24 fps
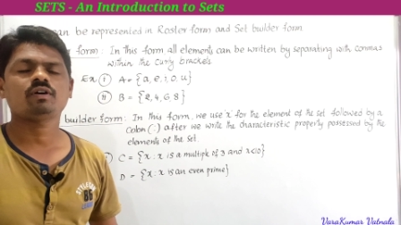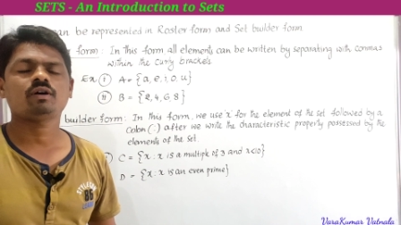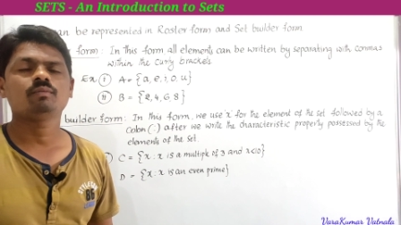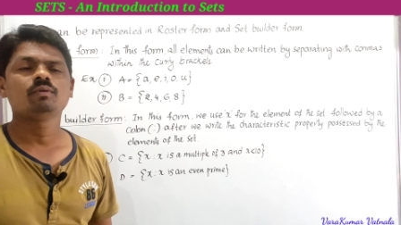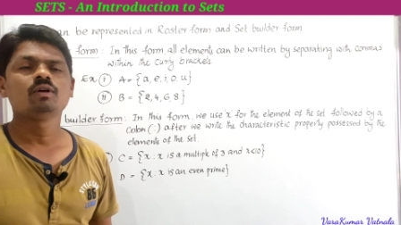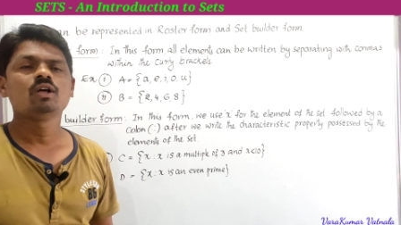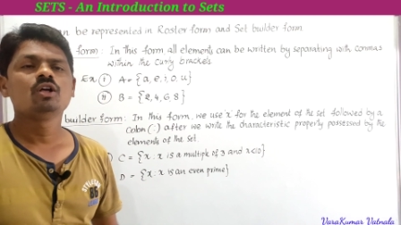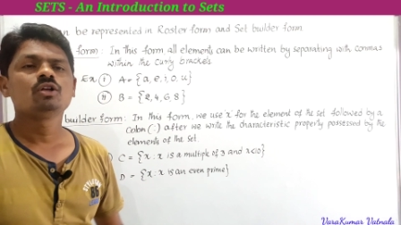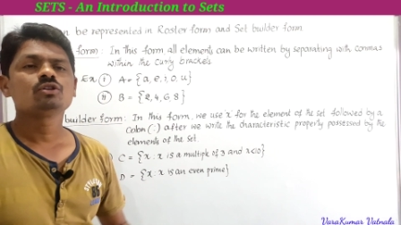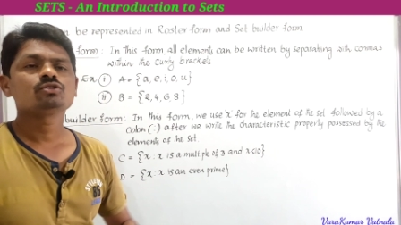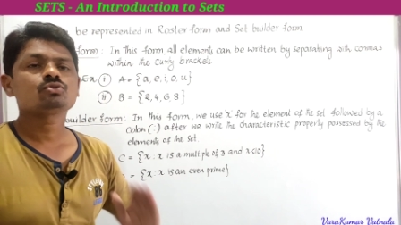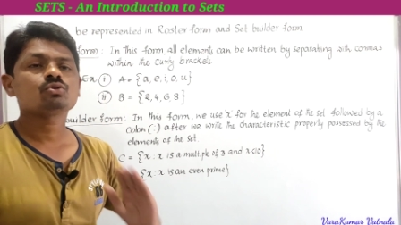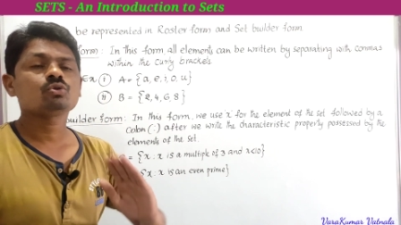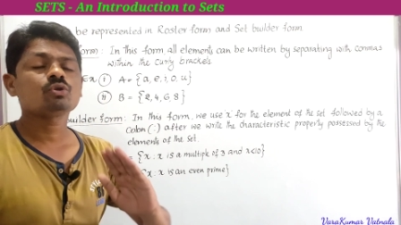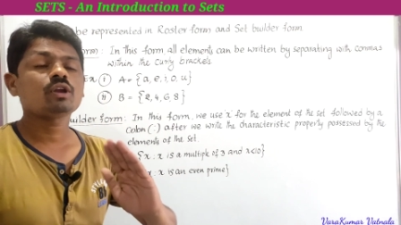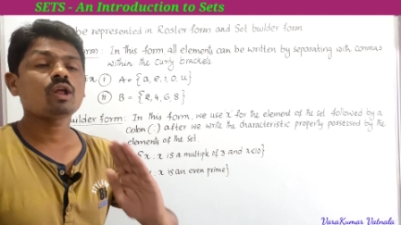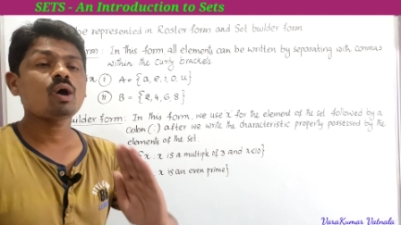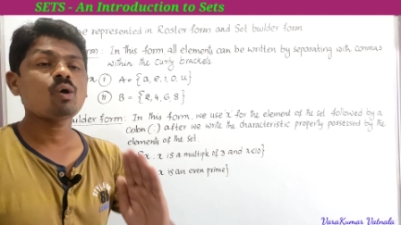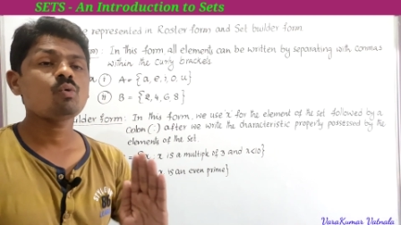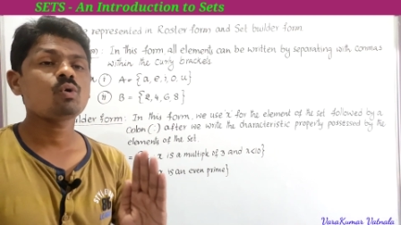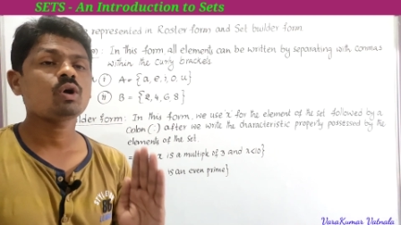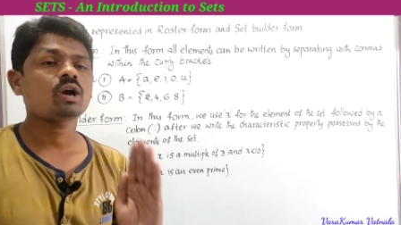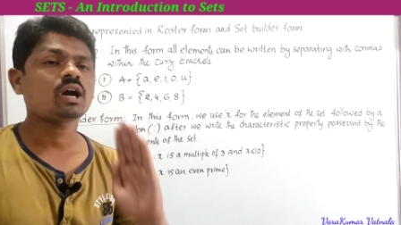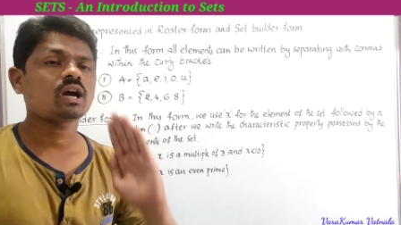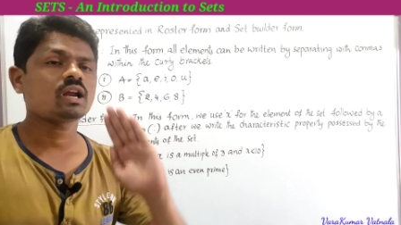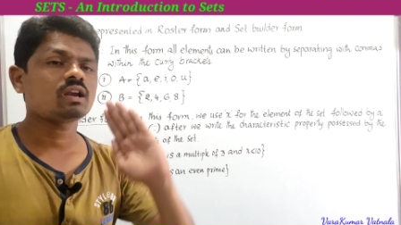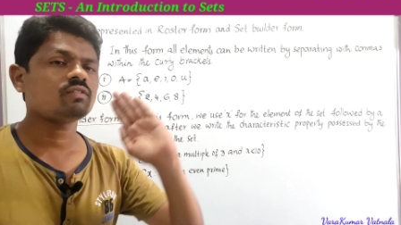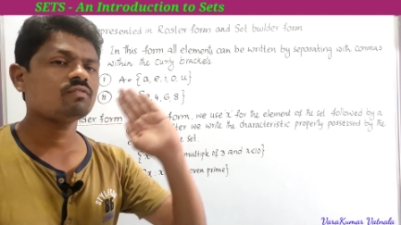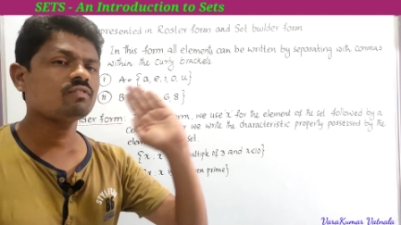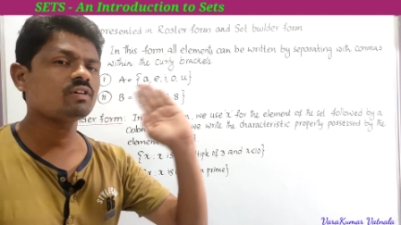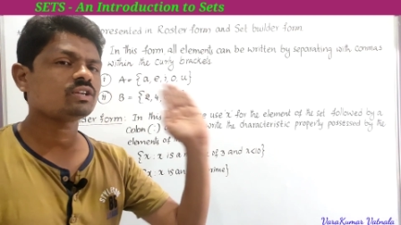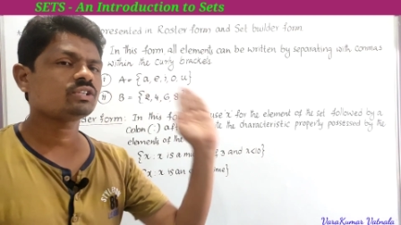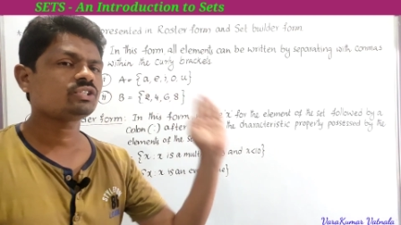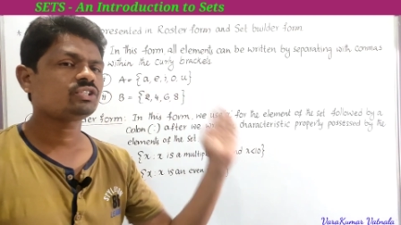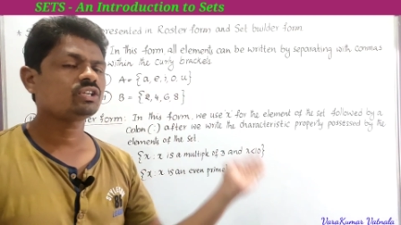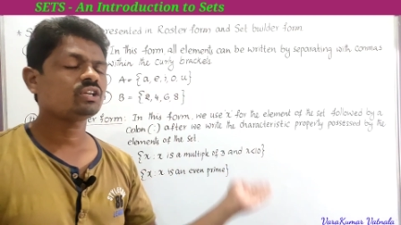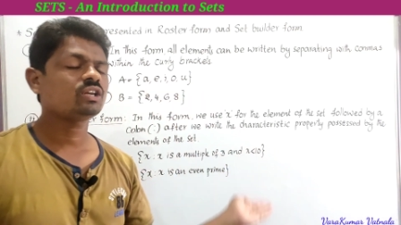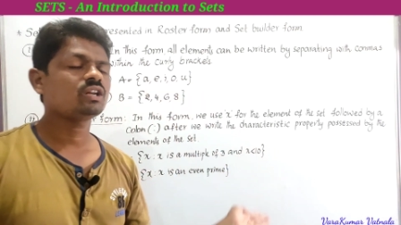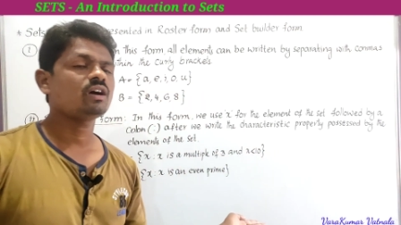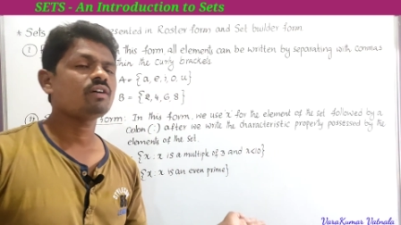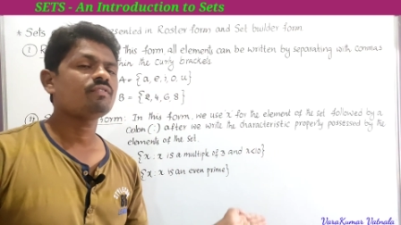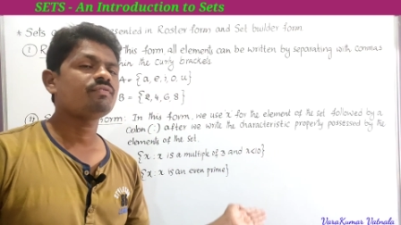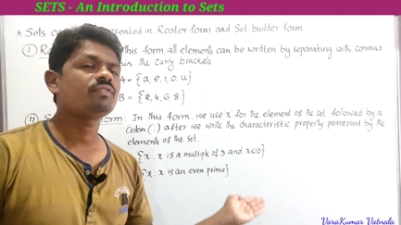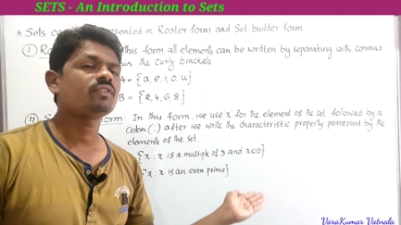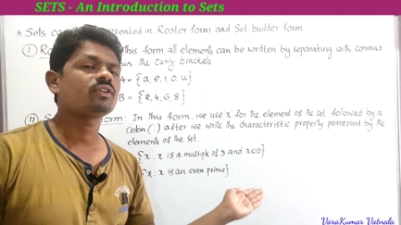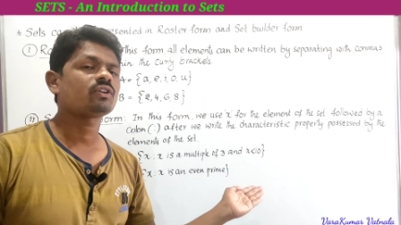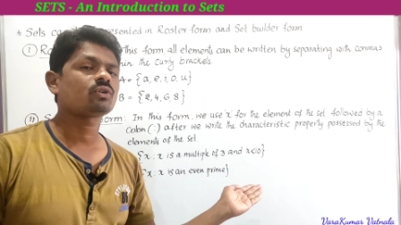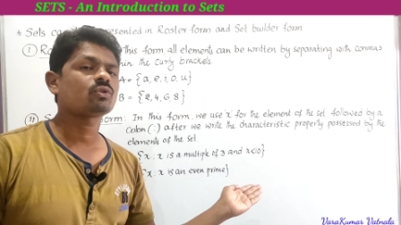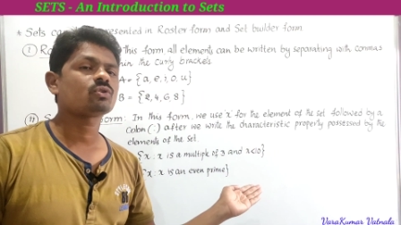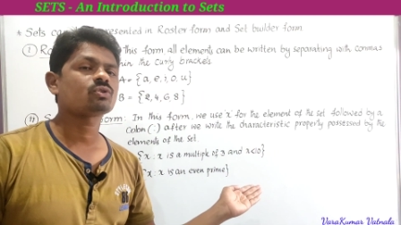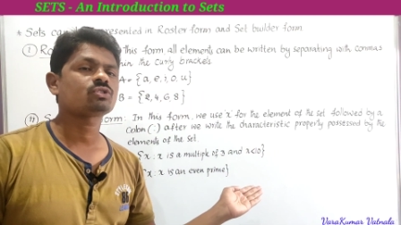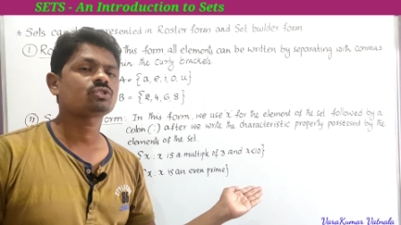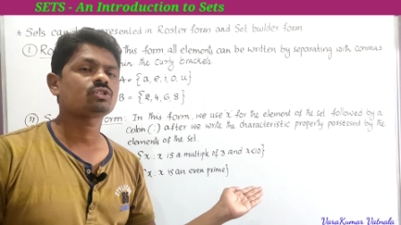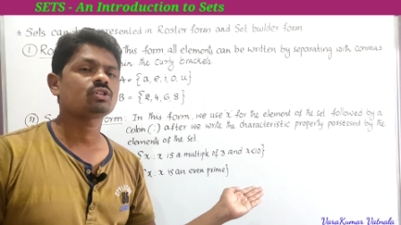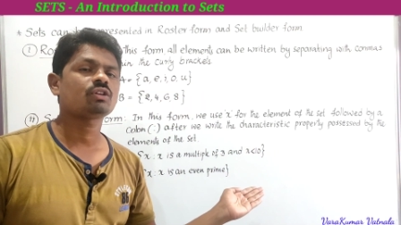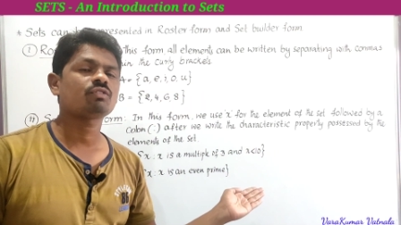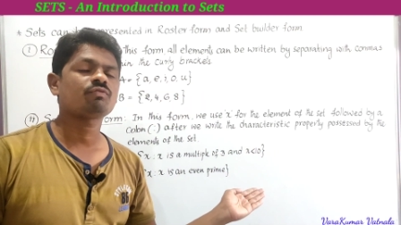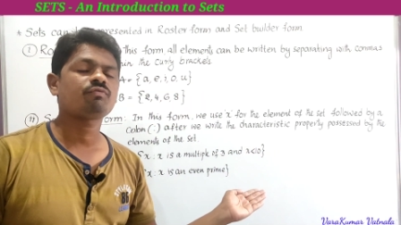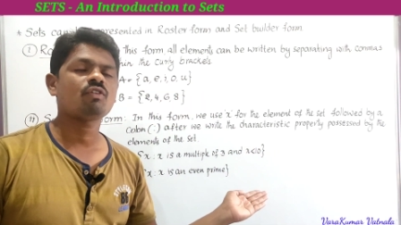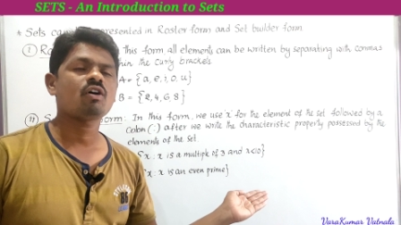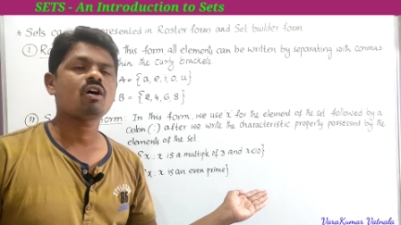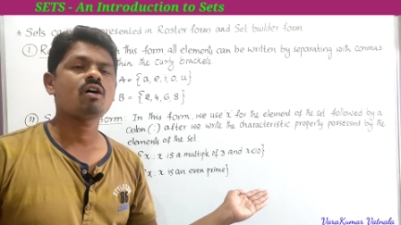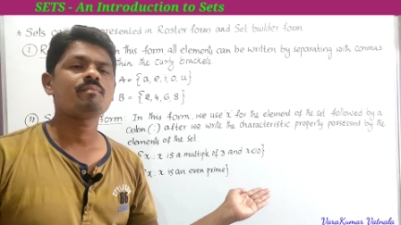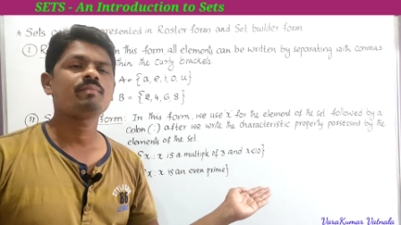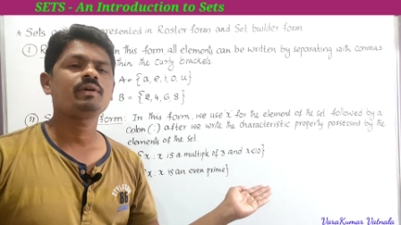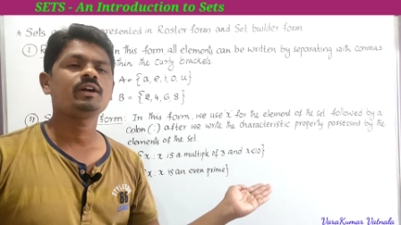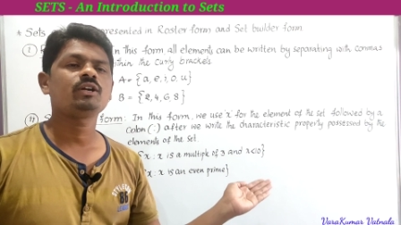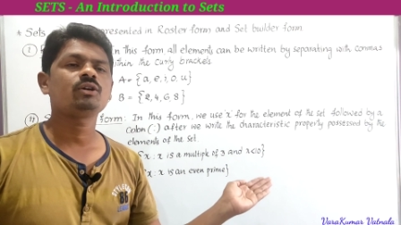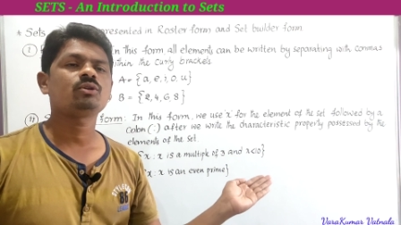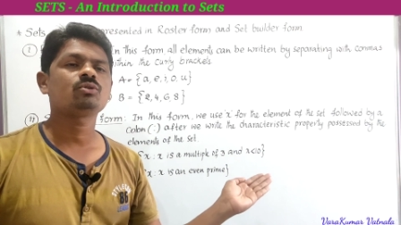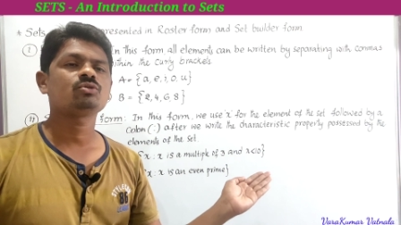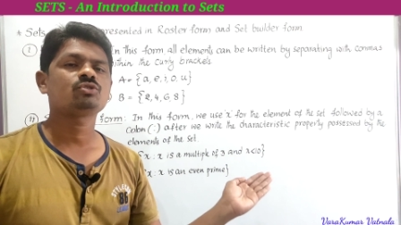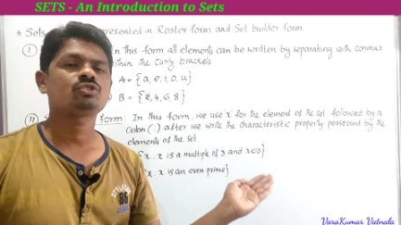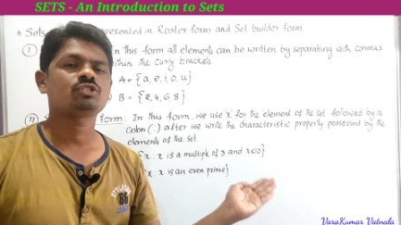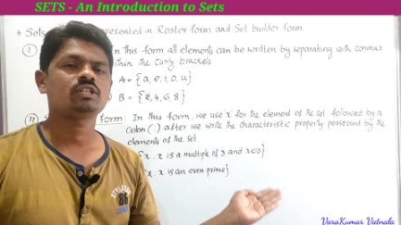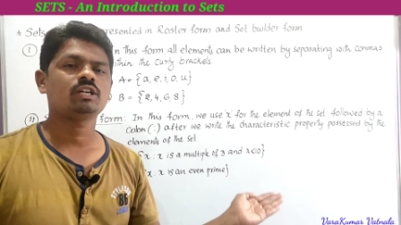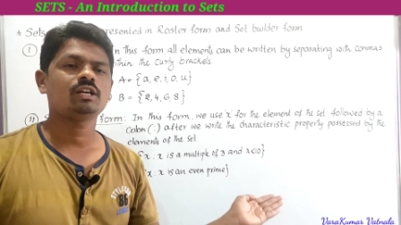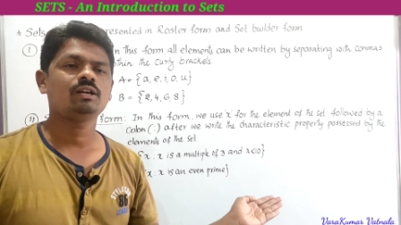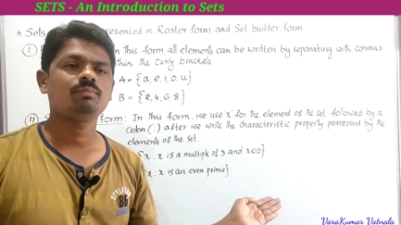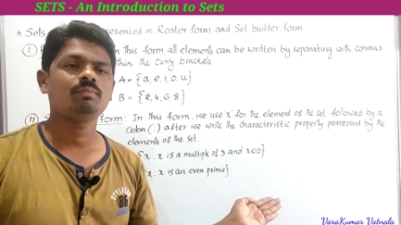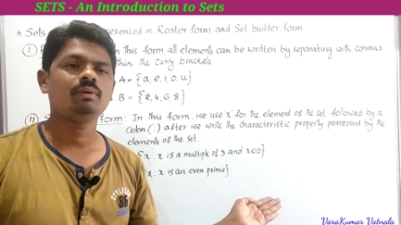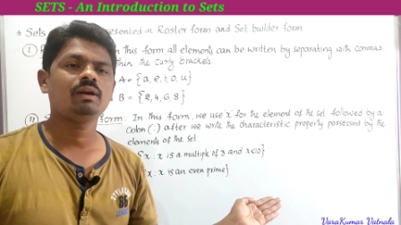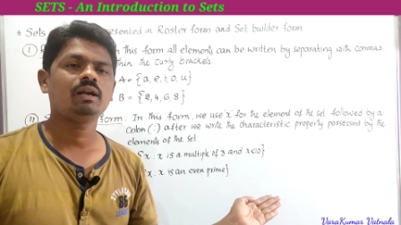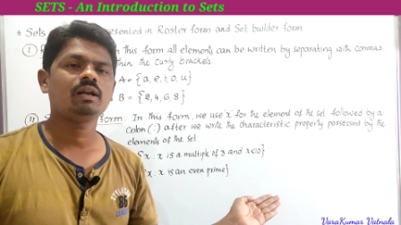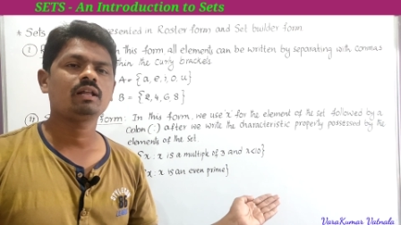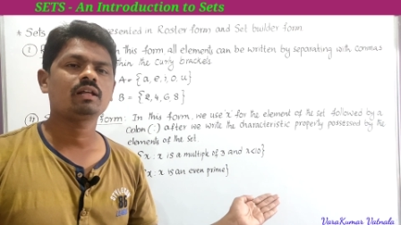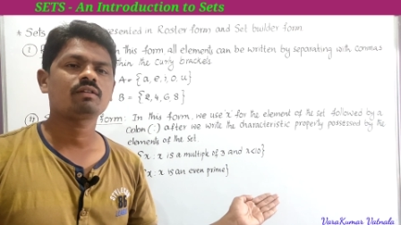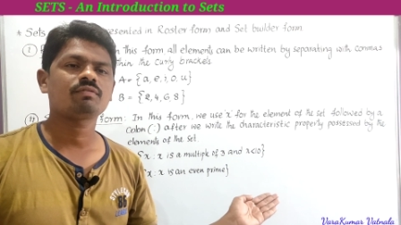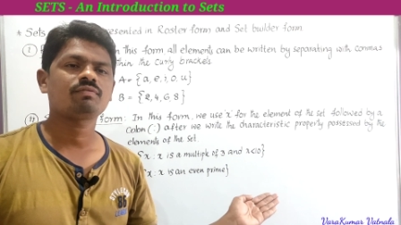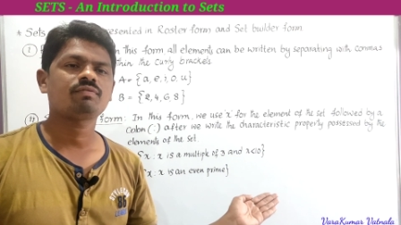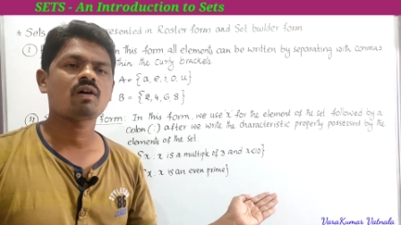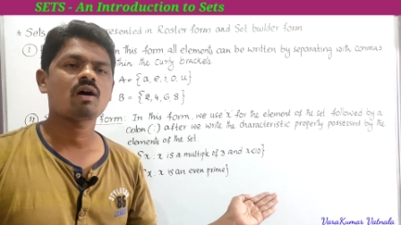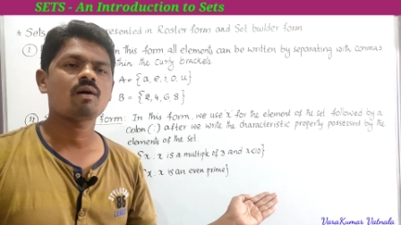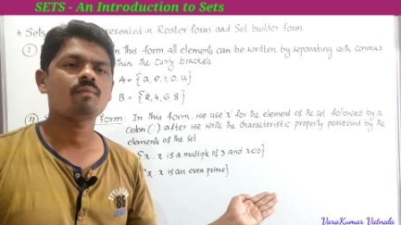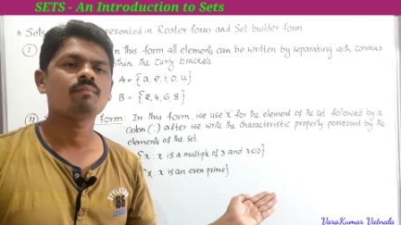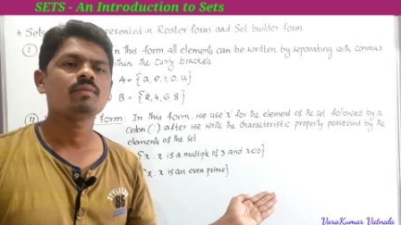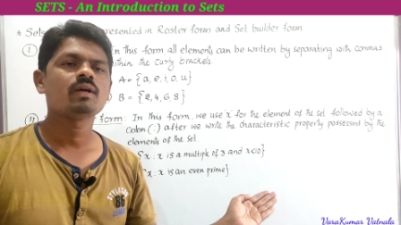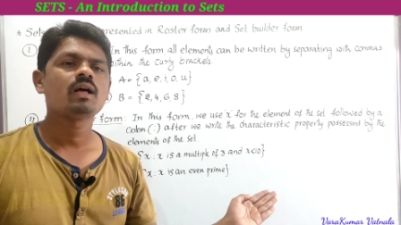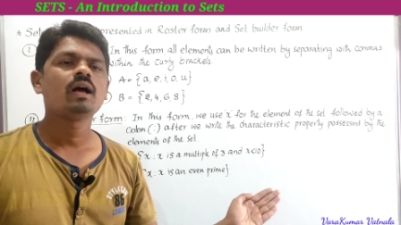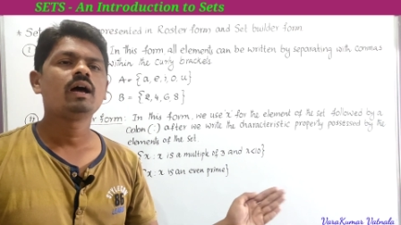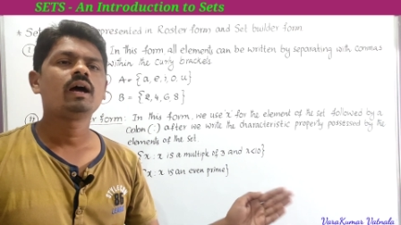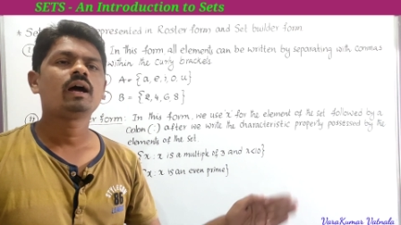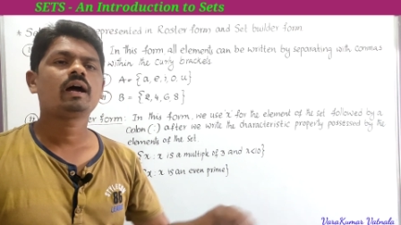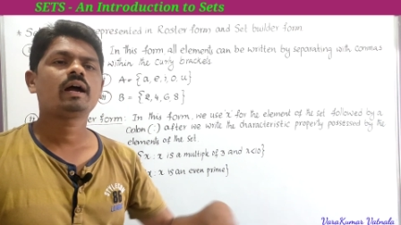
form so now conversion of roster form into set builder form